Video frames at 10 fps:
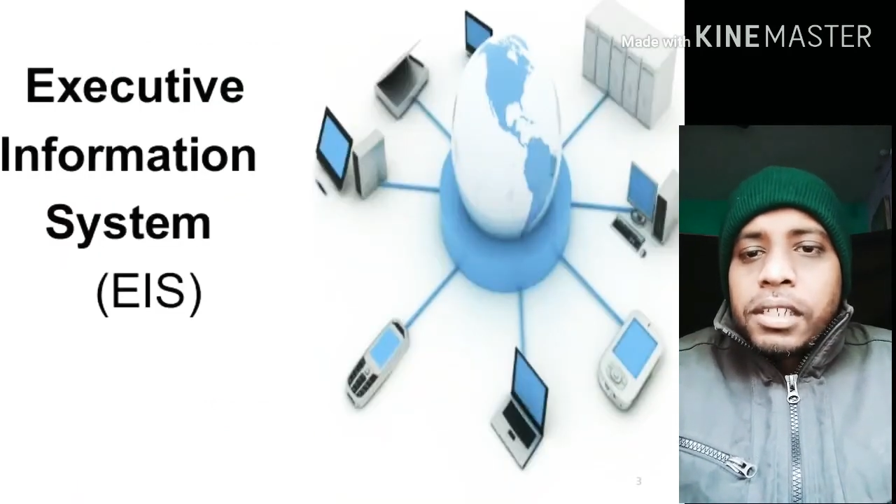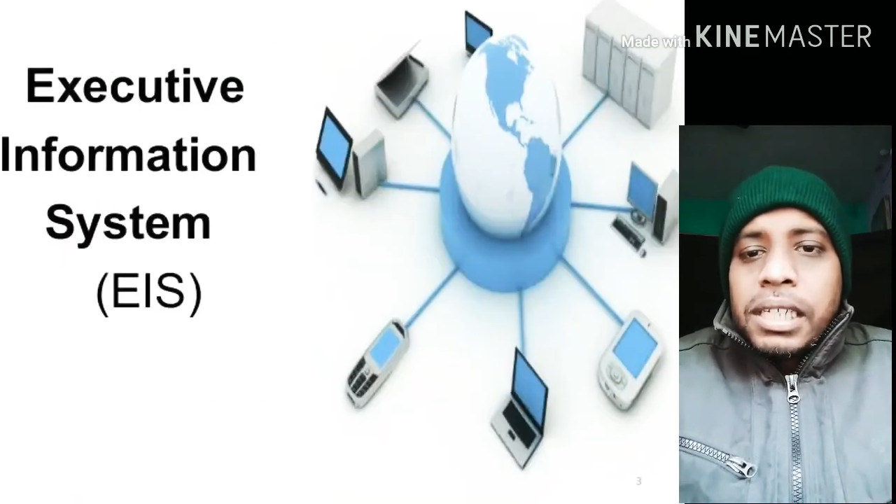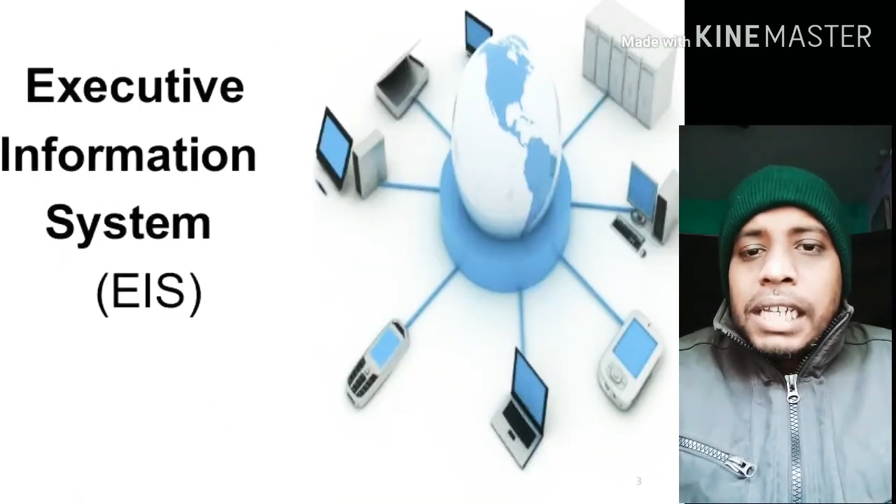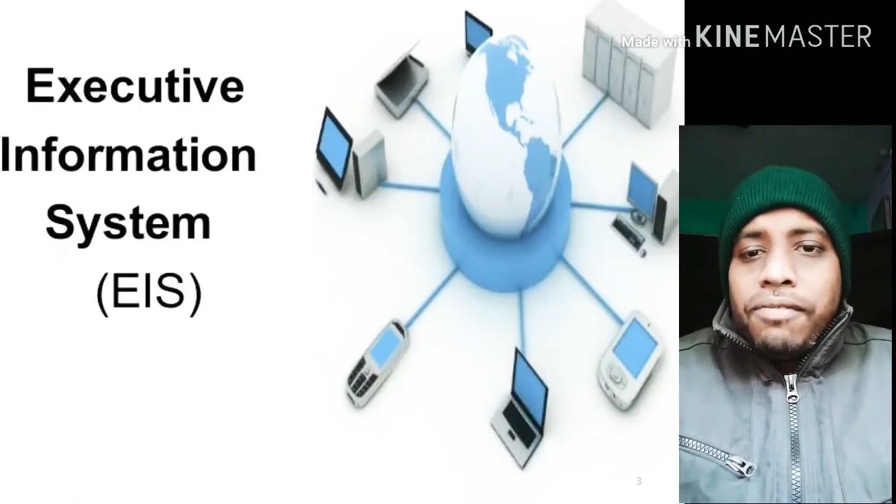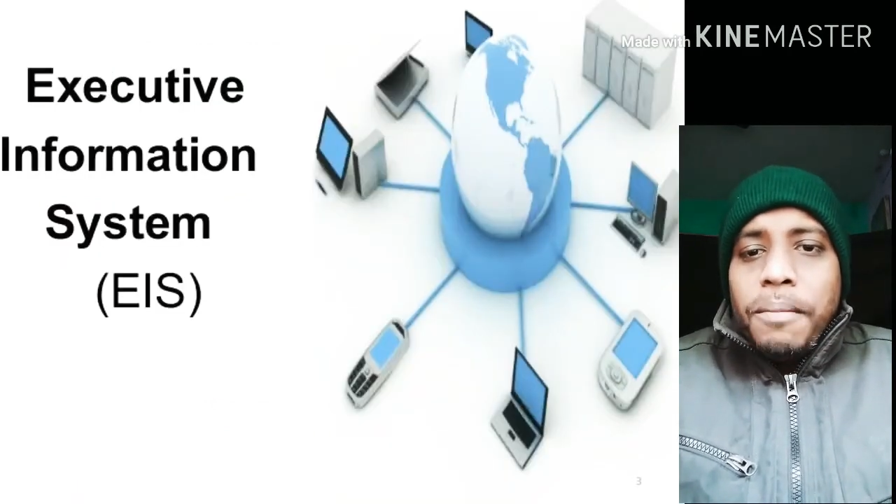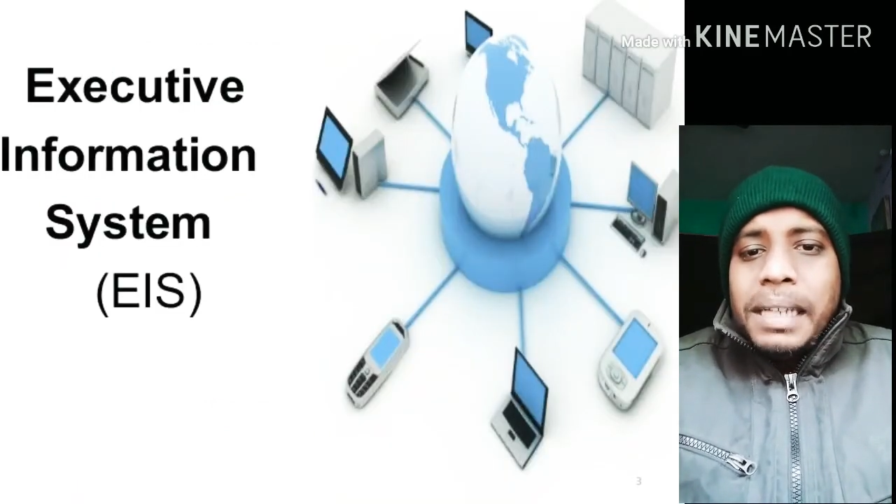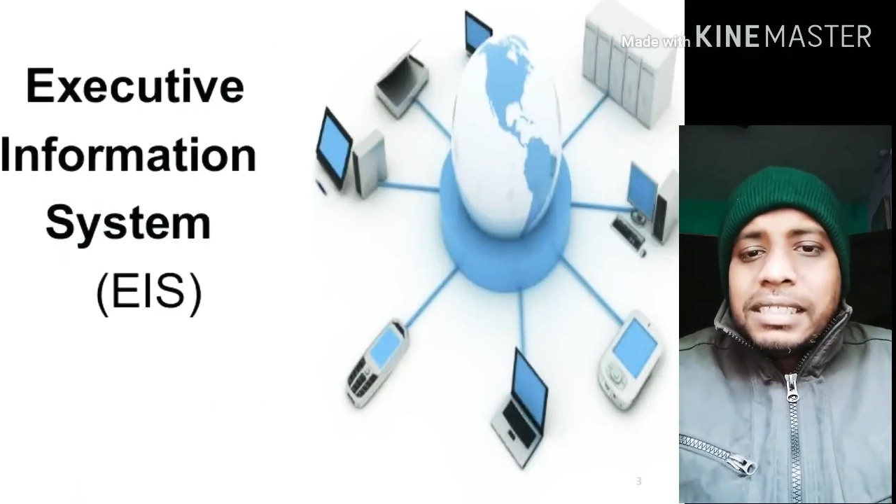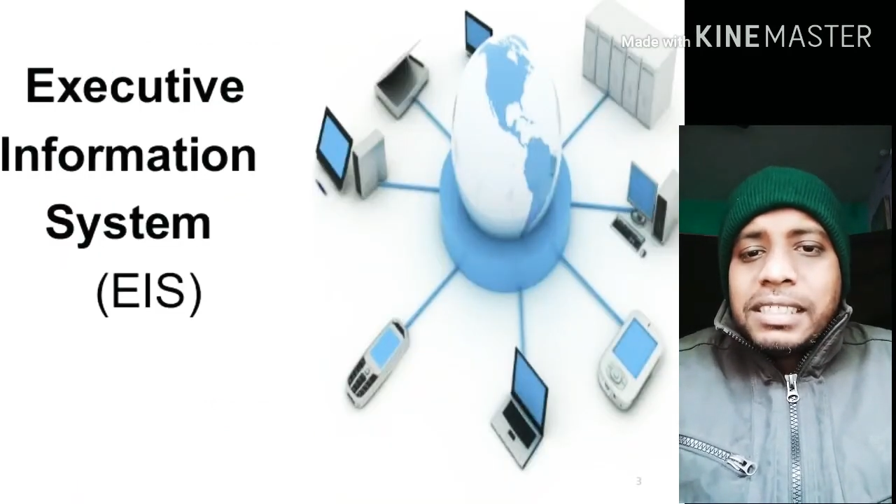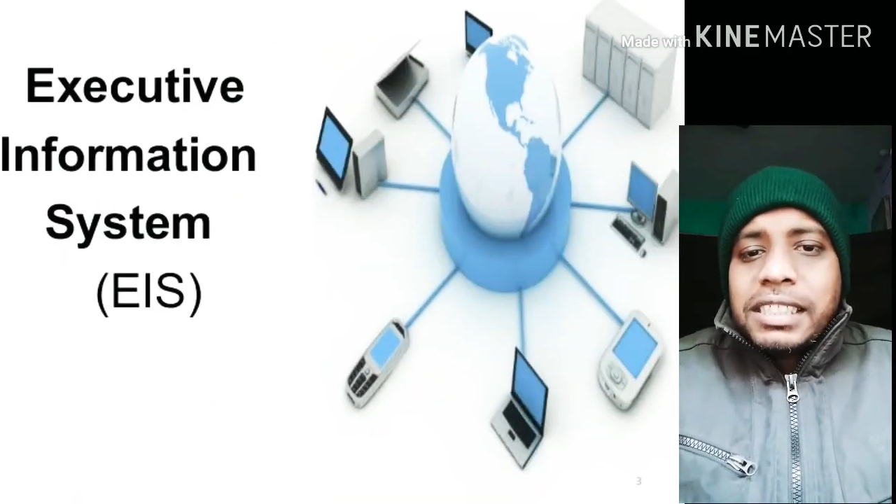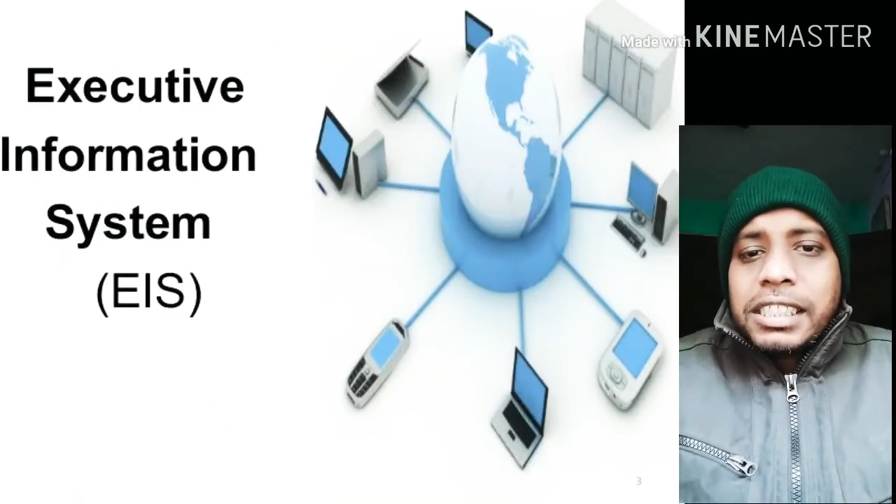Information
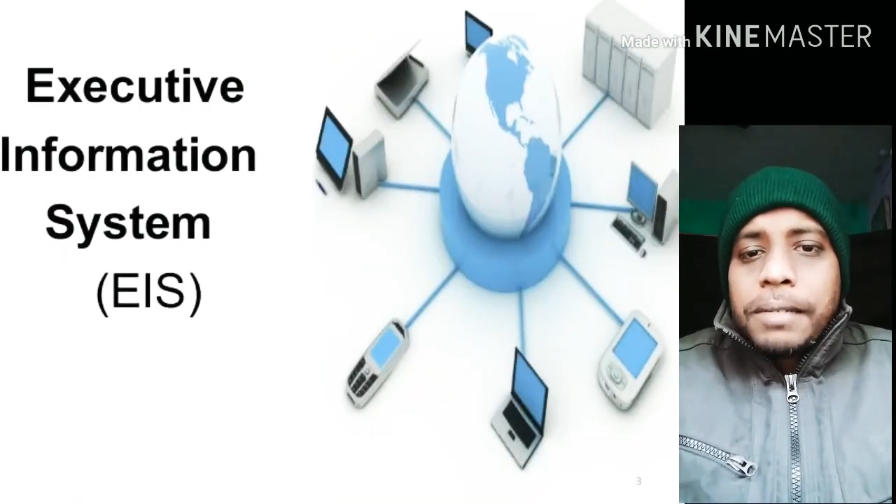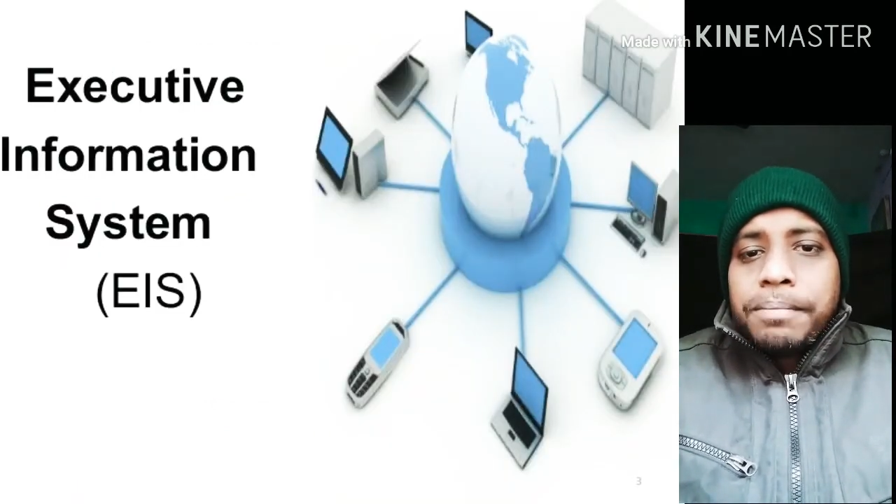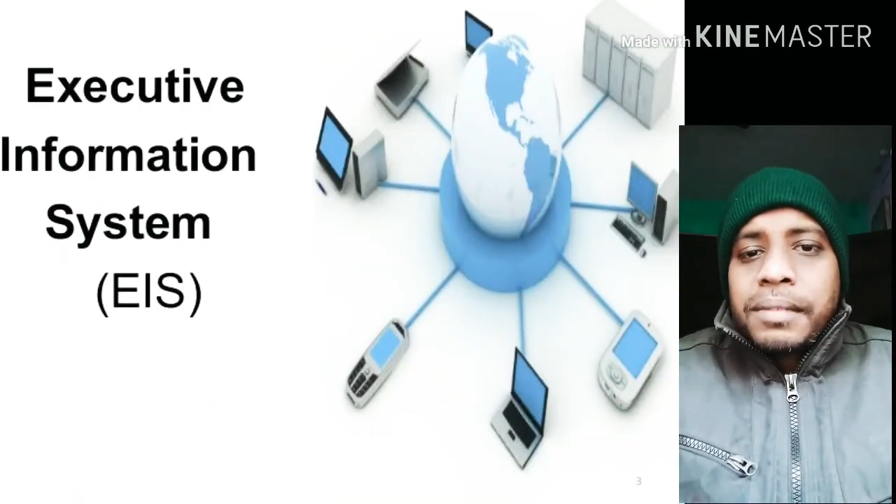systems